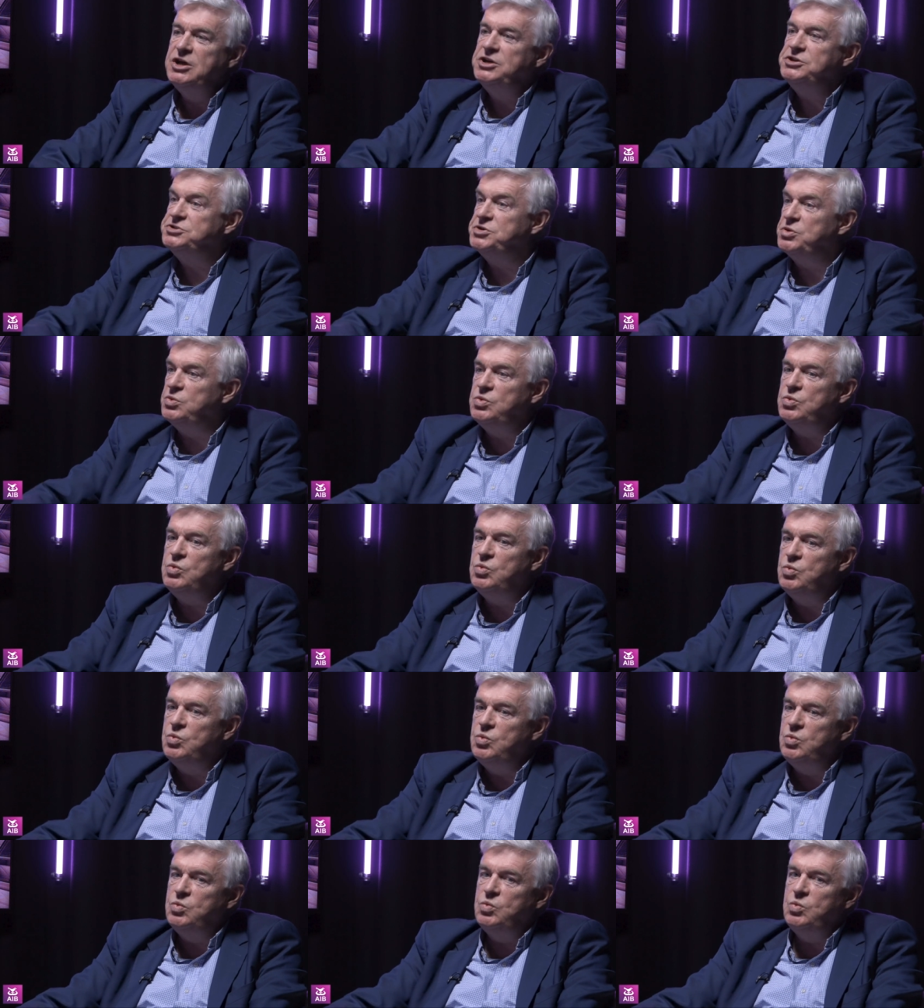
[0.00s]
So
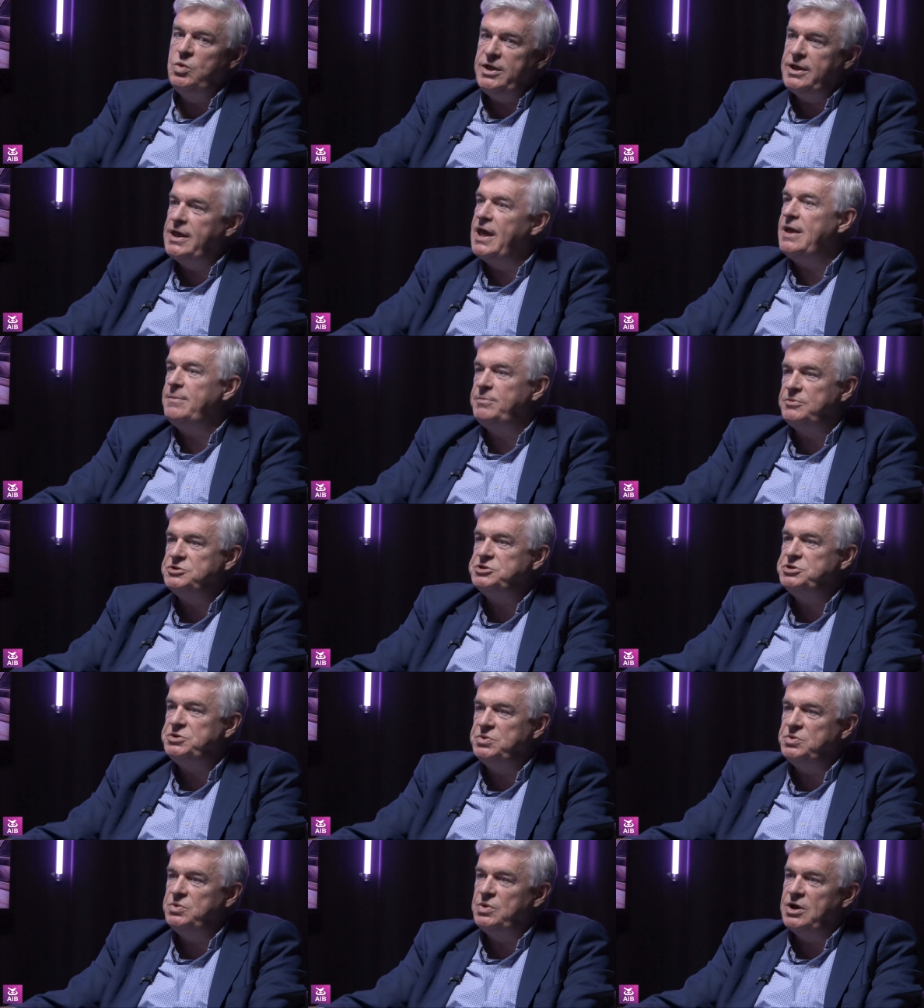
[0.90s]
we came
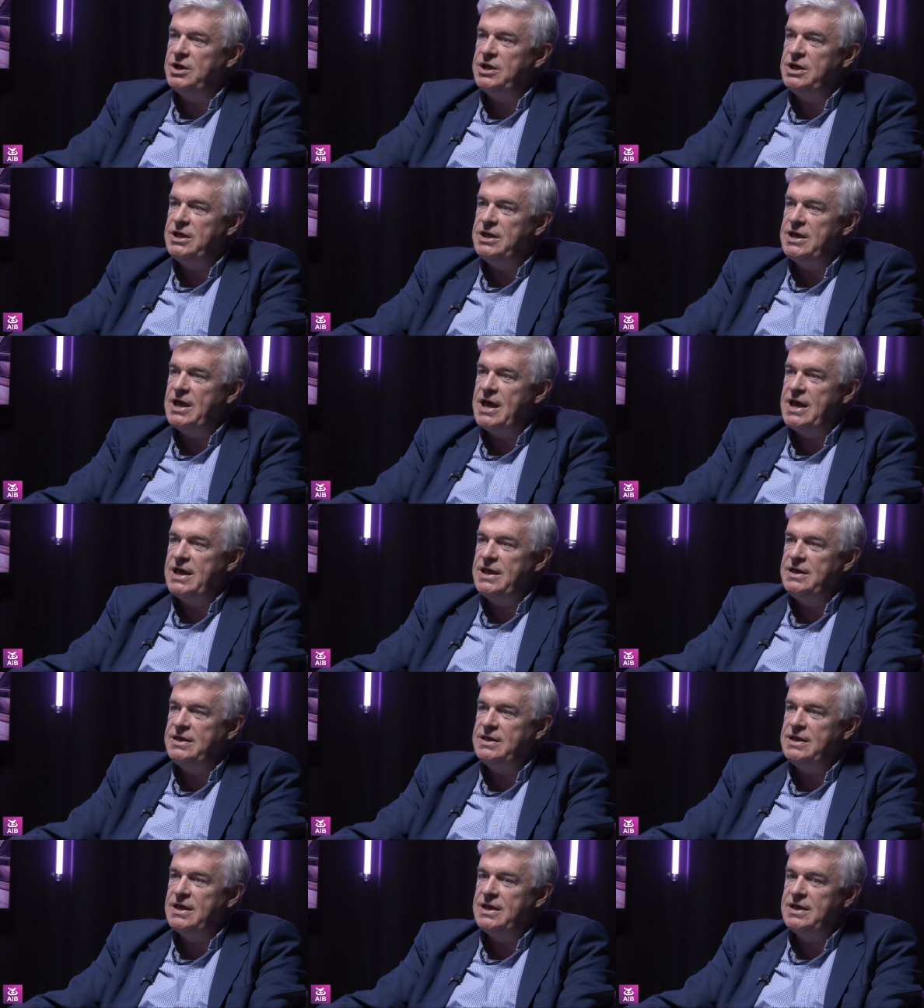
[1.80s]
to
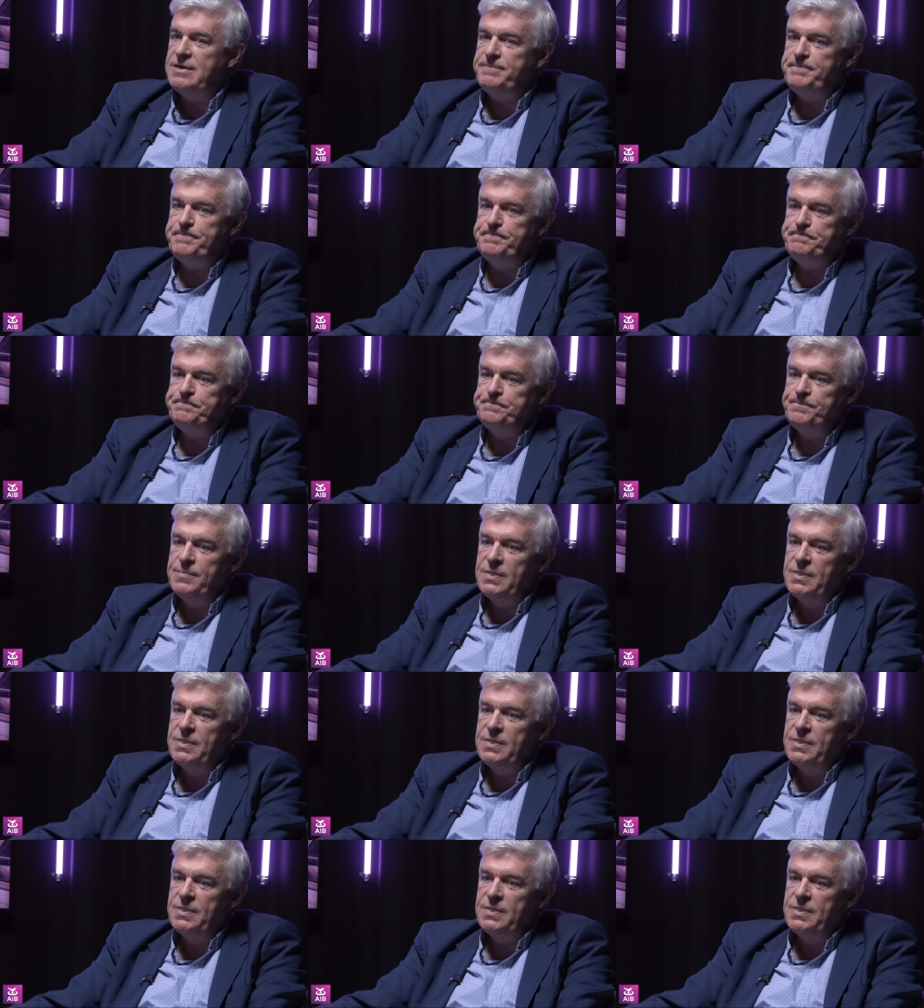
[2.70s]
a